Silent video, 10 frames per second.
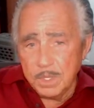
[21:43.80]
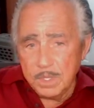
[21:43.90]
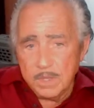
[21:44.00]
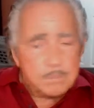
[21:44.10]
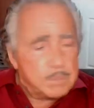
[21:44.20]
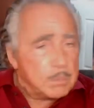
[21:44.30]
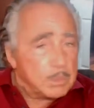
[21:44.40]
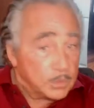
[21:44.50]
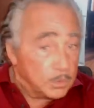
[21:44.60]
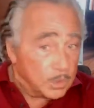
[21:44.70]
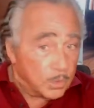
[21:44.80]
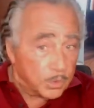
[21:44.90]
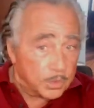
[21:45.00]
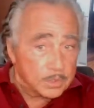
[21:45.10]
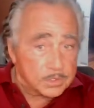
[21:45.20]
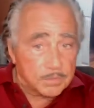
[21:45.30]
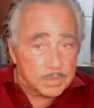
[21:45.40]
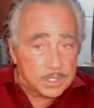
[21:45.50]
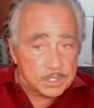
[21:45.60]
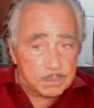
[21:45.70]
If people knew the workings of the
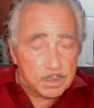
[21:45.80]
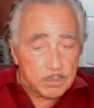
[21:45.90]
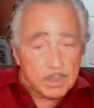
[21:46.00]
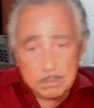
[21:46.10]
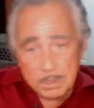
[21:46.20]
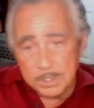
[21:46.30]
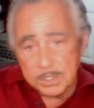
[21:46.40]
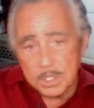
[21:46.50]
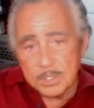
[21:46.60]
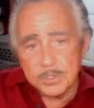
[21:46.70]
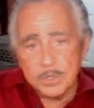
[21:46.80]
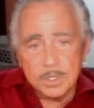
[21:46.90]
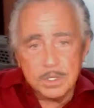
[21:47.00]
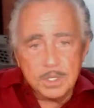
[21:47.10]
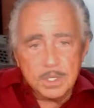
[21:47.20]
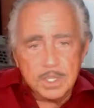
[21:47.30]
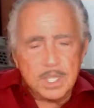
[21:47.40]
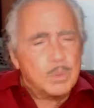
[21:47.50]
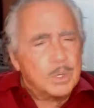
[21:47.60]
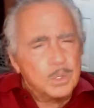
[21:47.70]
experiment, Billy tells her, it
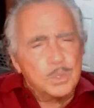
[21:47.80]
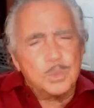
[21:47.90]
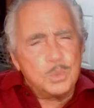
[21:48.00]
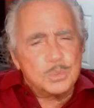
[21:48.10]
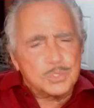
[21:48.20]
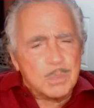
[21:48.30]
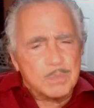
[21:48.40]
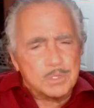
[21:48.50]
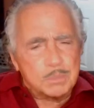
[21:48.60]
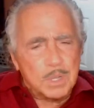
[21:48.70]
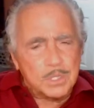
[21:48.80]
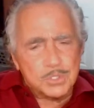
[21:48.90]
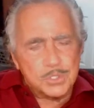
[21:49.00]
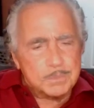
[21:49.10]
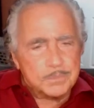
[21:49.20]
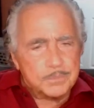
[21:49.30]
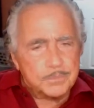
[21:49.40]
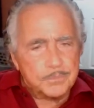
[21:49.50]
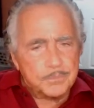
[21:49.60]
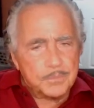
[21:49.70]
would lose some of its punch.
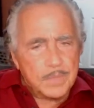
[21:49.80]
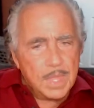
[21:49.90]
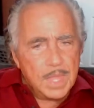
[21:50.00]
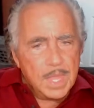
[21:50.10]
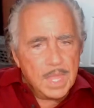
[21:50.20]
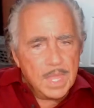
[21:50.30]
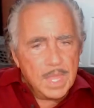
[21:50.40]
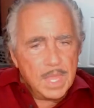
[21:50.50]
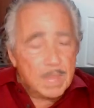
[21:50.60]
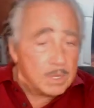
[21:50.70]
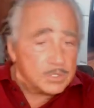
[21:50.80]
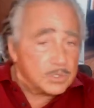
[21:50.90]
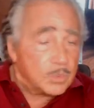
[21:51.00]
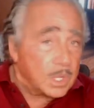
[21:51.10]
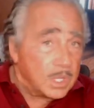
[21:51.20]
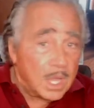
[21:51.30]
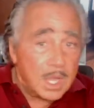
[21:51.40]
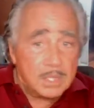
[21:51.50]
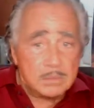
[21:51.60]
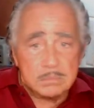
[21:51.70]
In much the way
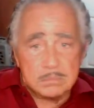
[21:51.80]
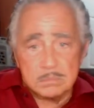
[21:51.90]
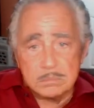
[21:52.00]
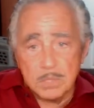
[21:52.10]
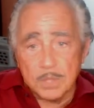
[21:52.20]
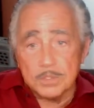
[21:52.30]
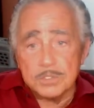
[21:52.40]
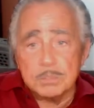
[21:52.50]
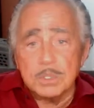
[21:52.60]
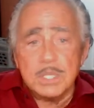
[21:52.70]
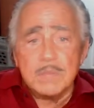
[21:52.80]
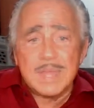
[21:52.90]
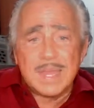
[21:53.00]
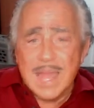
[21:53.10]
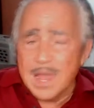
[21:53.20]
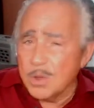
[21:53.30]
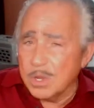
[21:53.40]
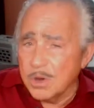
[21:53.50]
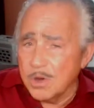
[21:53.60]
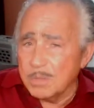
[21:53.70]
I, others, believe that our
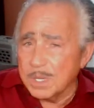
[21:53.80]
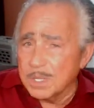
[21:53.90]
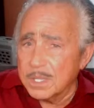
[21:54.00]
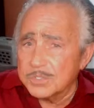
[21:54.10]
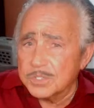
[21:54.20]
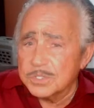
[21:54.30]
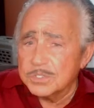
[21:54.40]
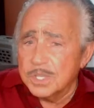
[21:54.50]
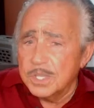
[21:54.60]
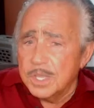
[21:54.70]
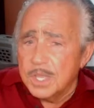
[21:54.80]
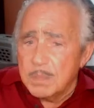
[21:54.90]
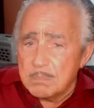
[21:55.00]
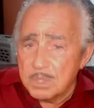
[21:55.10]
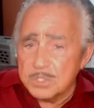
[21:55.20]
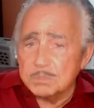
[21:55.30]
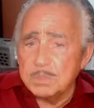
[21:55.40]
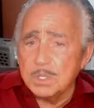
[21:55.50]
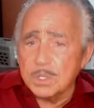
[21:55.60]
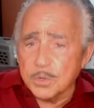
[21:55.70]
karmic lessons must
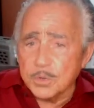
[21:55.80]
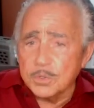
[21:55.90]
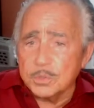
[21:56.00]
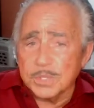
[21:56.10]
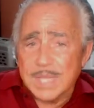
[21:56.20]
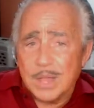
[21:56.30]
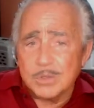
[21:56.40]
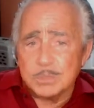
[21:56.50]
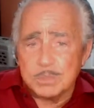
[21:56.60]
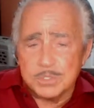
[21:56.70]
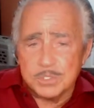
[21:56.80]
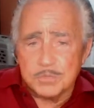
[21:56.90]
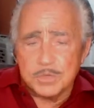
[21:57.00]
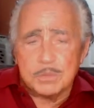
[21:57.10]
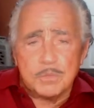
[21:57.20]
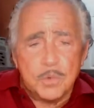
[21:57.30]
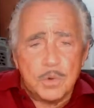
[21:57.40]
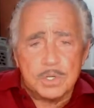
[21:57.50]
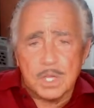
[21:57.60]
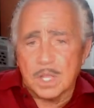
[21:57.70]
be learned without specific
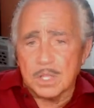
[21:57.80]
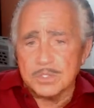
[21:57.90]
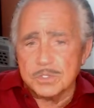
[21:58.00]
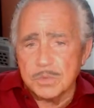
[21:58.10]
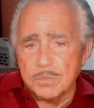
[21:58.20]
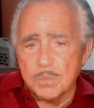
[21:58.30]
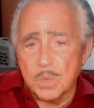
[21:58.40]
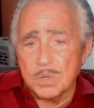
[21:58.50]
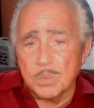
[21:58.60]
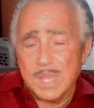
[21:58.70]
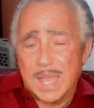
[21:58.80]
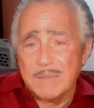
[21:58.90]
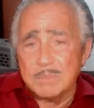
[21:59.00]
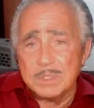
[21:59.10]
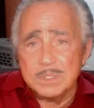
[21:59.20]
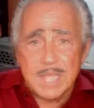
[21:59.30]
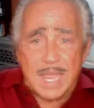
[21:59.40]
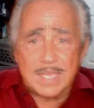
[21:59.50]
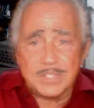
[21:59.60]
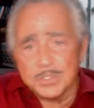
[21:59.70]
foreknowledge of what we have been tasked to